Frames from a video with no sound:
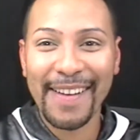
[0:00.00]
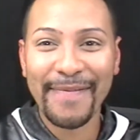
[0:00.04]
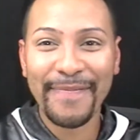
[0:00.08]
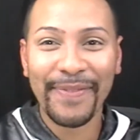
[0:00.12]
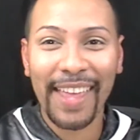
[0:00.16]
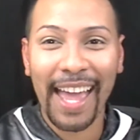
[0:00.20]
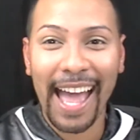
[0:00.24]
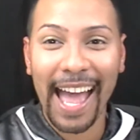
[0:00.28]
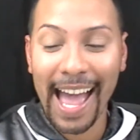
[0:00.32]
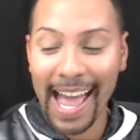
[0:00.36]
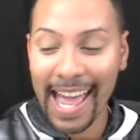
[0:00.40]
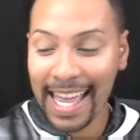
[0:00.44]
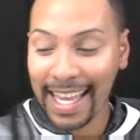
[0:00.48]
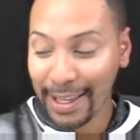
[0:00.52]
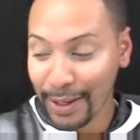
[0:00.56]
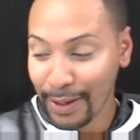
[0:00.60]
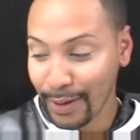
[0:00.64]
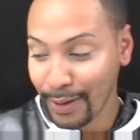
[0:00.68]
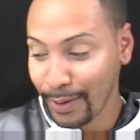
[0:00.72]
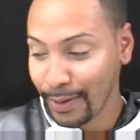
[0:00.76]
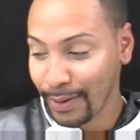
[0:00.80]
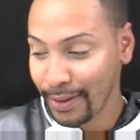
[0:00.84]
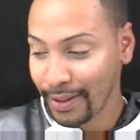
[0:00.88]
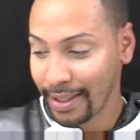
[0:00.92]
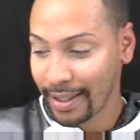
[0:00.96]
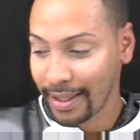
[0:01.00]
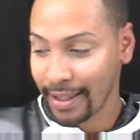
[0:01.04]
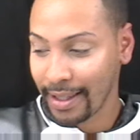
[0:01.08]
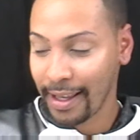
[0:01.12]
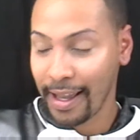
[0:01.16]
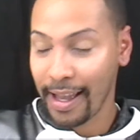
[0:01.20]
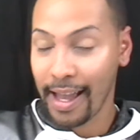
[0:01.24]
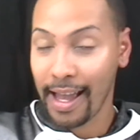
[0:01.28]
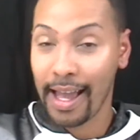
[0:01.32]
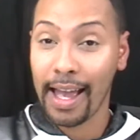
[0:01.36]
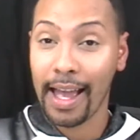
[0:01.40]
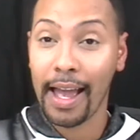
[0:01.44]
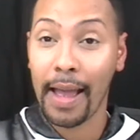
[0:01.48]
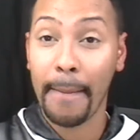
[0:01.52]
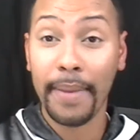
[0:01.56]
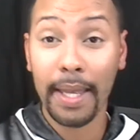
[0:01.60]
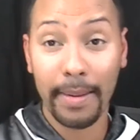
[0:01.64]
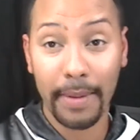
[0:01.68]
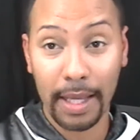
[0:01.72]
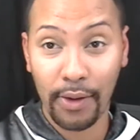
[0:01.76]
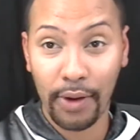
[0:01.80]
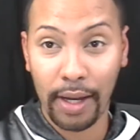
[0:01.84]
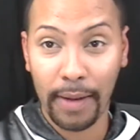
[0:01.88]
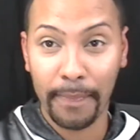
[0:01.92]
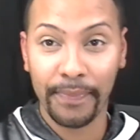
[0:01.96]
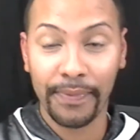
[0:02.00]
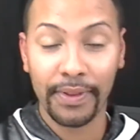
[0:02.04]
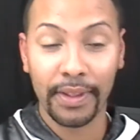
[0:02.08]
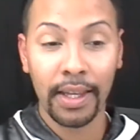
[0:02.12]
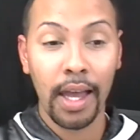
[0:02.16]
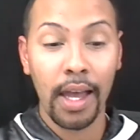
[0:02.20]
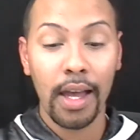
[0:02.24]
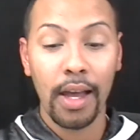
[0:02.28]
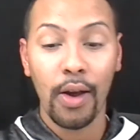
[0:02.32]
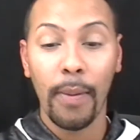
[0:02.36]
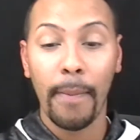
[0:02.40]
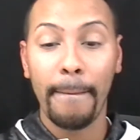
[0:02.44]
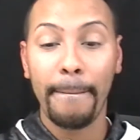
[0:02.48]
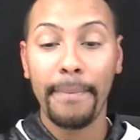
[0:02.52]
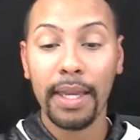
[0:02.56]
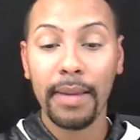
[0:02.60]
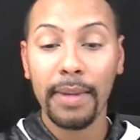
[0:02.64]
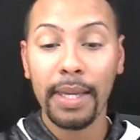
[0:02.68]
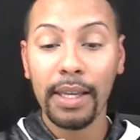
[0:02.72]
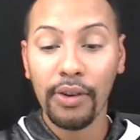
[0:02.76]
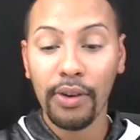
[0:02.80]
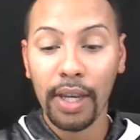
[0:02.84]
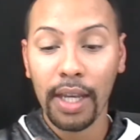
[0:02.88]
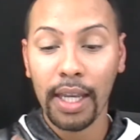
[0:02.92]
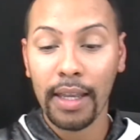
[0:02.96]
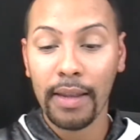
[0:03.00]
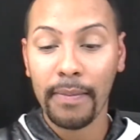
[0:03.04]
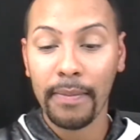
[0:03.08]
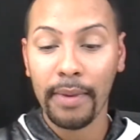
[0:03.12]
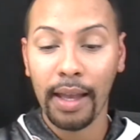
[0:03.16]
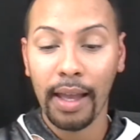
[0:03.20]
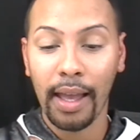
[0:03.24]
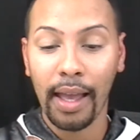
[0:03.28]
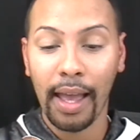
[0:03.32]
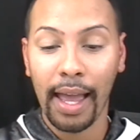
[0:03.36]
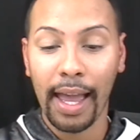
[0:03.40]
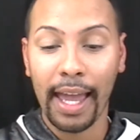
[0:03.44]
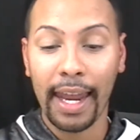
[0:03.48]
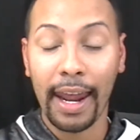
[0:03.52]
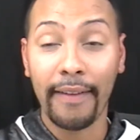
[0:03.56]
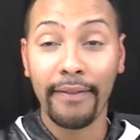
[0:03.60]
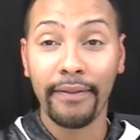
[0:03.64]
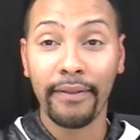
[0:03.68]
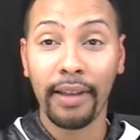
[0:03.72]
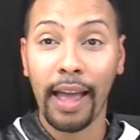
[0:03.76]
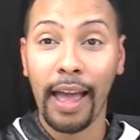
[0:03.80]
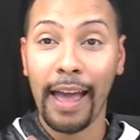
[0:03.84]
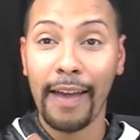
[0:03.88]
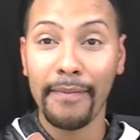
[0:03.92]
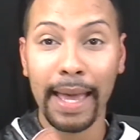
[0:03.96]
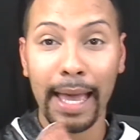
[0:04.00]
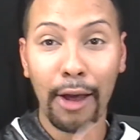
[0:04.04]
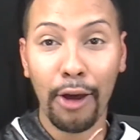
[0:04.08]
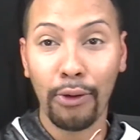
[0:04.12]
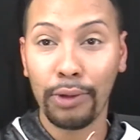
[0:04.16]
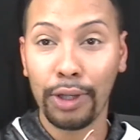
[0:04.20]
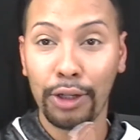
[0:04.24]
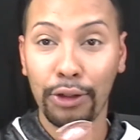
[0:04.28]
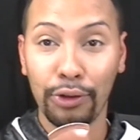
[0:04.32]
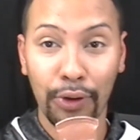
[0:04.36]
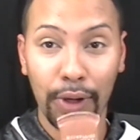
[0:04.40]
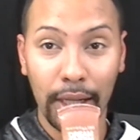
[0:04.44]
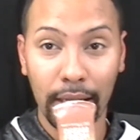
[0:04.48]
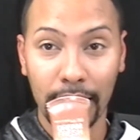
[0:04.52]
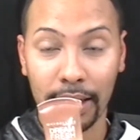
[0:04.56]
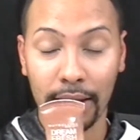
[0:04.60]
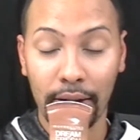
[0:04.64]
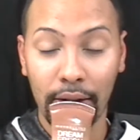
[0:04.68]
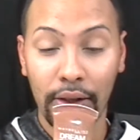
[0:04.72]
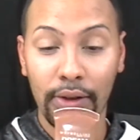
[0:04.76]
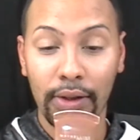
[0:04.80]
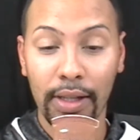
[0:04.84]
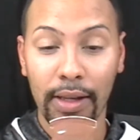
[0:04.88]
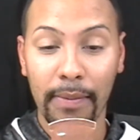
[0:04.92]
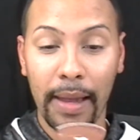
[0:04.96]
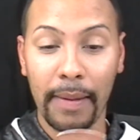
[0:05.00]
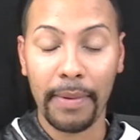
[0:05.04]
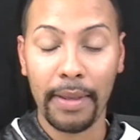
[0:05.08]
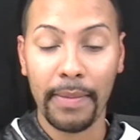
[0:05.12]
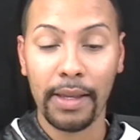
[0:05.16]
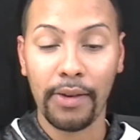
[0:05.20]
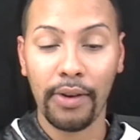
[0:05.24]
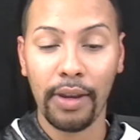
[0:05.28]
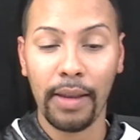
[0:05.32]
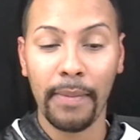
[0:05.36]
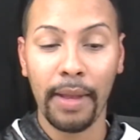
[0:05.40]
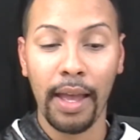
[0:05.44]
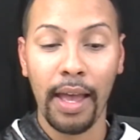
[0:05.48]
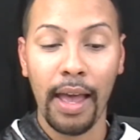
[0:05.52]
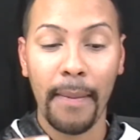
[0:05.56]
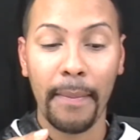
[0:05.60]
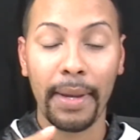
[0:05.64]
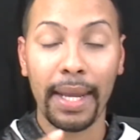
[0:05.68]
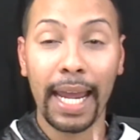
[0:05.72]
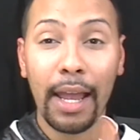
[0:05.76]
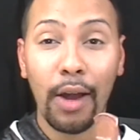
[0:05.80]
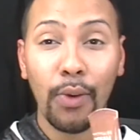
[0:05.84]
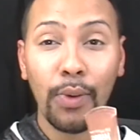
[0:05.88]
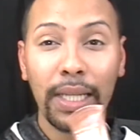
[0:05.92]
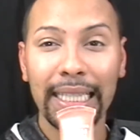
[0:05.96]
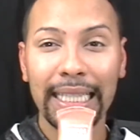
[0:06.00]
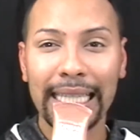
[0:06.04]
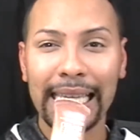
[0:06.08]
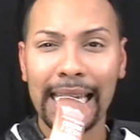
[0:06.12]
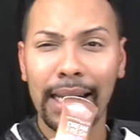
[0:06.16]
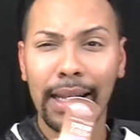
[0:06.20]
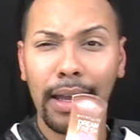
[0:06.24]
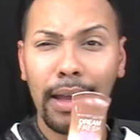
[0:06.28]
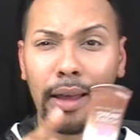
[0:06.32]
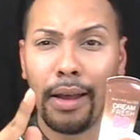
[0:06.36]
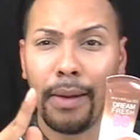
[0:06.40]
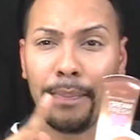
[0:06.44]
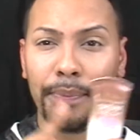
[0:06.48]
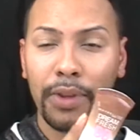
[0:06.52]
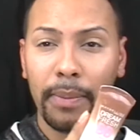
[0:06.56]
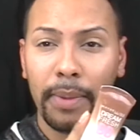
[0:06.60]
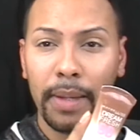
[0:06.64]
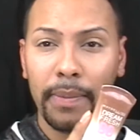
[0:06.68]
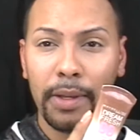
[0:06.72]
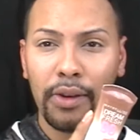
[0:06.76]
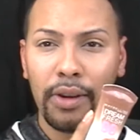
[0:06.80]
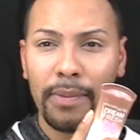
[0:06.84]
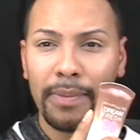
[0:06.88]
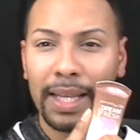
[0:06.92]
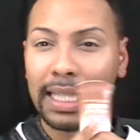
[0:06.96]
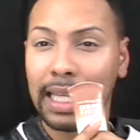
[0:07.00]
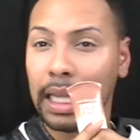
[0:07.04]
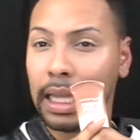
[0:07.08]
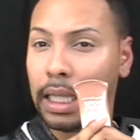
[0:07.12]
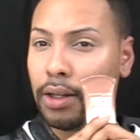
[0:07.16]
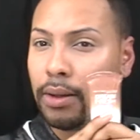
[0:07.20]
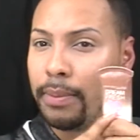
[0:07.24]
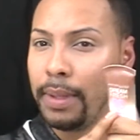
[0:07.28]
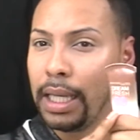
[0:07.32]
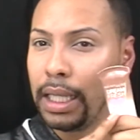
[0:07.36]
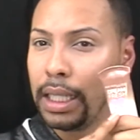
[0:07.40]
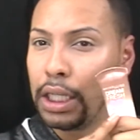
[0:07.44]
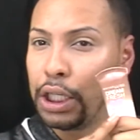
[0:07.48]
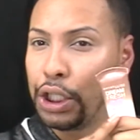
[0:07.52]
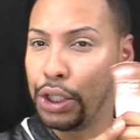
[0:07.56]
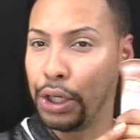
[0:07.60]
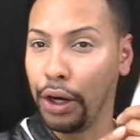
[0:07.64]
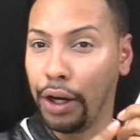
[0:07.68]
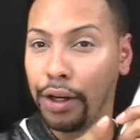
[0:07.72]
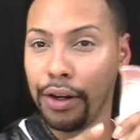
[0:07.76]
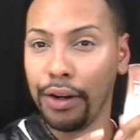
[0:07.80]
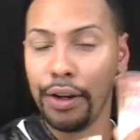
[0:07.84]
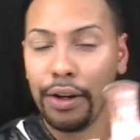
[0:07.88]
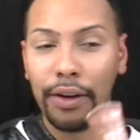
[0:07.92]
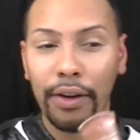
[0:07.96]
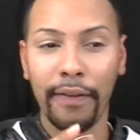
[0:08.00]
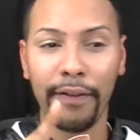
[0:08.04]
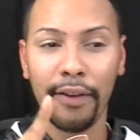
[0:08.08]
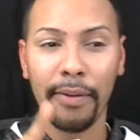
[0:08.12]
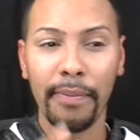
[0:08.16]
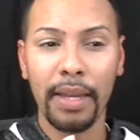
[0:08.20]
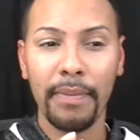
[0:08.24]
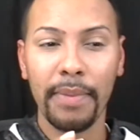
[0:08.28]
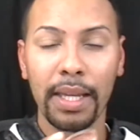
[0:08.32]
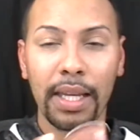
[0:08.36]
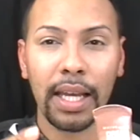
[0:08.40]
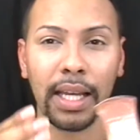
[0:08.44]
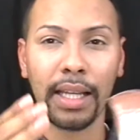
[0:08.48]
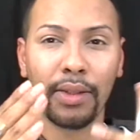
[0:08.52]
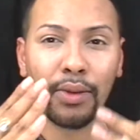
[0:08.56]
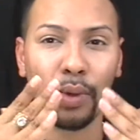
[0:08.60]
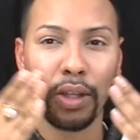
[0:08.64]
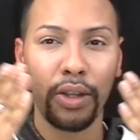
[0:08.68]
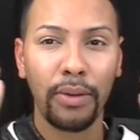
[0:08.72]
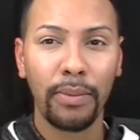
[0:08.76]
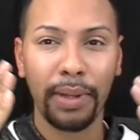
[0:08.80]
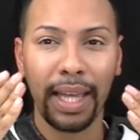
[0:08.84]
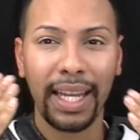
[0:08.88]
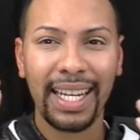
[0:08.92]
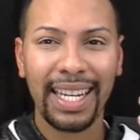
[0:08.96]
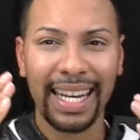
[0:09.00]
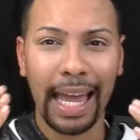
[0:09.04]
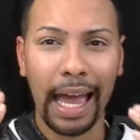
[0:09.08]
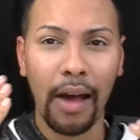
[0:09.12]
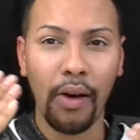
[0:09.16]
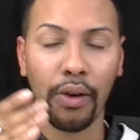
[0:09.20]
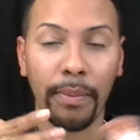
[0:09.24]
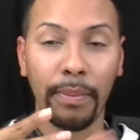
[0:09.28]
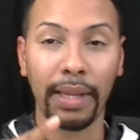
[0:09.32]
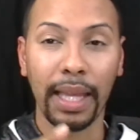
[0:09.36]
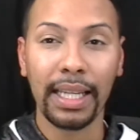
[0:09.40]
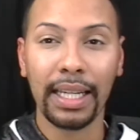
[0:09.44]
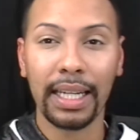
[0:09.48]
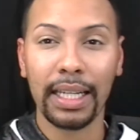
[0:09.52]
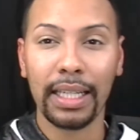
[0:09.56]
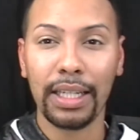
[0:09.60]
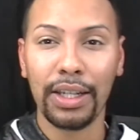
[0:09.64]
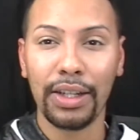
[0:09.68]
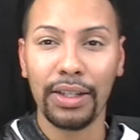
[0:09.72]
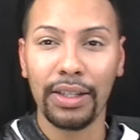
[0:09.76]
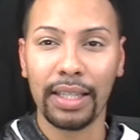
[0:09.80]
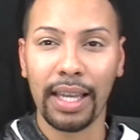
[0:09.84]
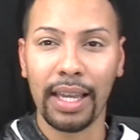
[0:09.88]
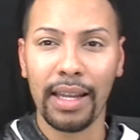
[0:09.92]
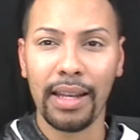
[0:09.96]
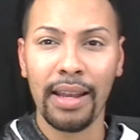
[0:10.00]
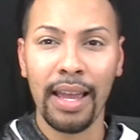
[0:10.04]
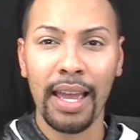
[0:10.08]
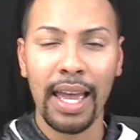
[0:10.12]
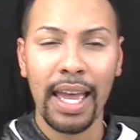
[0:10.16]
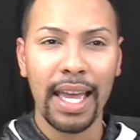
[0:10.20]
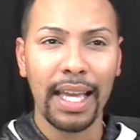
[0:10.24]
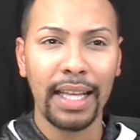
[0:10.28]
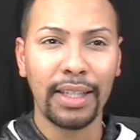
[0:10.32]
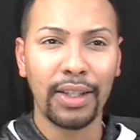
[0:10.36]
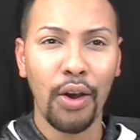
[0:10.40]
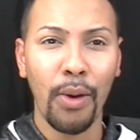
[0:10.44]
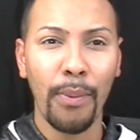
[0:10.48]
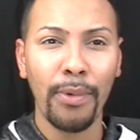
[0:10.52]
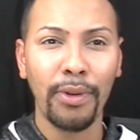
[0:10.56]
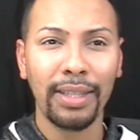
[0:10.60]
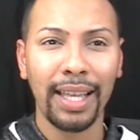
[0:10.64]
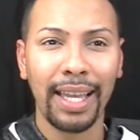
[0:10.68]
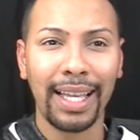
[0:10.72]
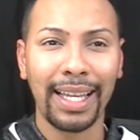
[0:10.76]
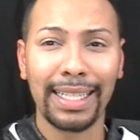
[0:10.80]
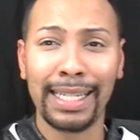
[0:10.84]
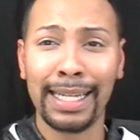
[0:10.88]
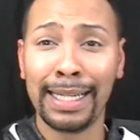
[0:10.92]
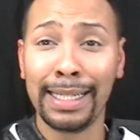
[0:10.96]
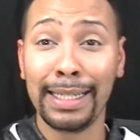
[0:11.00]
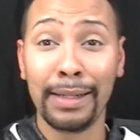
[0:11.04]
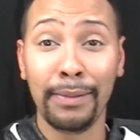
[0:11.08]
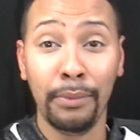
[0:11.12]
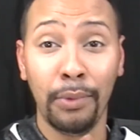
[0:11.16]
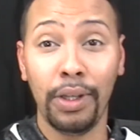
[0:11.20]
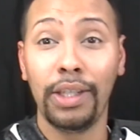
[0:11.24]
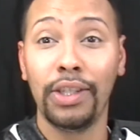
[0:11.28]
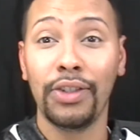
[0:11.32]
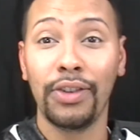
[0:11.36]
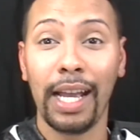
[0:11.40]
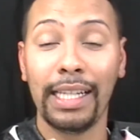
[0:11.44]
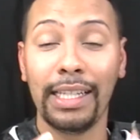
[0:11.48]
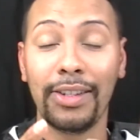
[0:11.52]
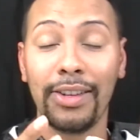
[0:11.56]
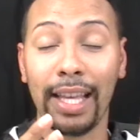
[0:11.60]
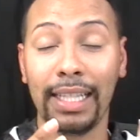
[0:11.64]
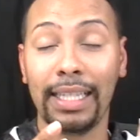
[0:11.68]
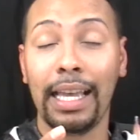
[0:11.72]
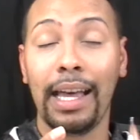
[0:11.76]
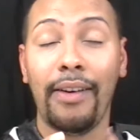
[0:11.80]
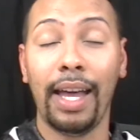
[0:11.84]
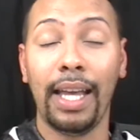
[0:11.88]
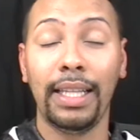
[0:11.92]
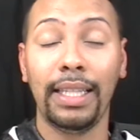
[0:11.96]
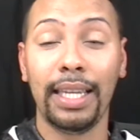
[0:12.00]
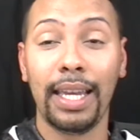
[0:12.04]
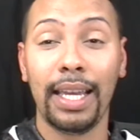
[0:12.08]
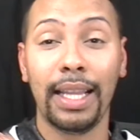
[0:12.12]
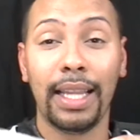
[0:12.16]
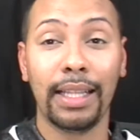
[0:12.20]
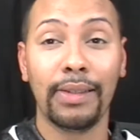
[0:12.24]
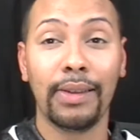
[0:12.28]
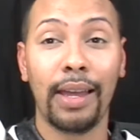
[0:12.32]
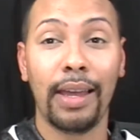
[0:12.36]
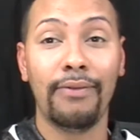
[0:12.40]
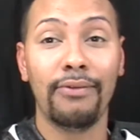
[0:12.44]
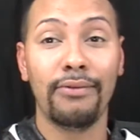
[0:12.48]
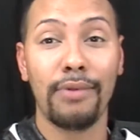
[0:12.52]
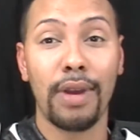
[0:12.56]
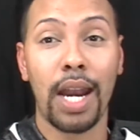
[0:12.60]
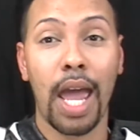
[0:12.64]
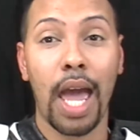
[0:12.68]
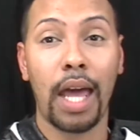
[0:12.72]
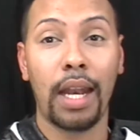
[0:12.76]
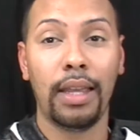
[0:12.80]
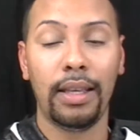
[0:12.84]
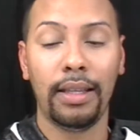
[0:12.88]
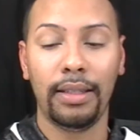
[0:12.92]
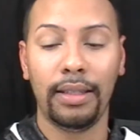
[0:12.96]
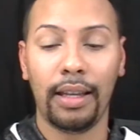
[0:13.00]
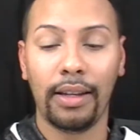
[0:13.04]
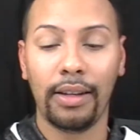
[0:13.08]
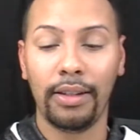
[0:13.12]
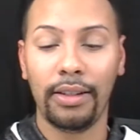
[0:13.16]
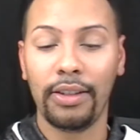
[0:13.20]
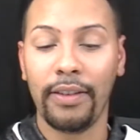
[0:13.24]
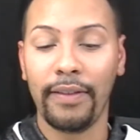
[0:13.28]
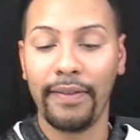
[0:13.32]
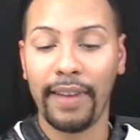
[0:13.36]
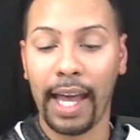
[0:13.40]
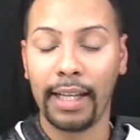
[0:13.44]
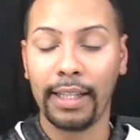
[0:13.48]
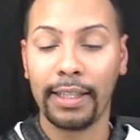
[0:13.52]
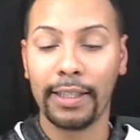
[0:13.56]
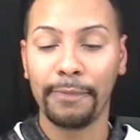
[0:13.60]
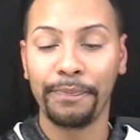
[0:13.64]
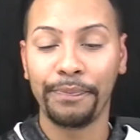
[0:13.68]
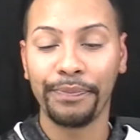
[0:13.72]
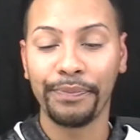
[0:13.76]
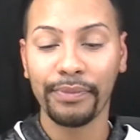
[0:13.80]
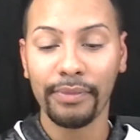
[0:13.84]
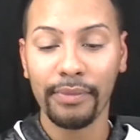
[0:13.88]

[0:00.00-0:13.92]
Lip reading: it? I use BB cream. BB cream, and I have my own little tricks to using my BB cream, but I always get the BB cream that's a little bit darker for me because when you blend it out or blend it into your skin, it's almost like a tinted moisturizer. That's how I see it, and that's why I run out of this sucker so fast.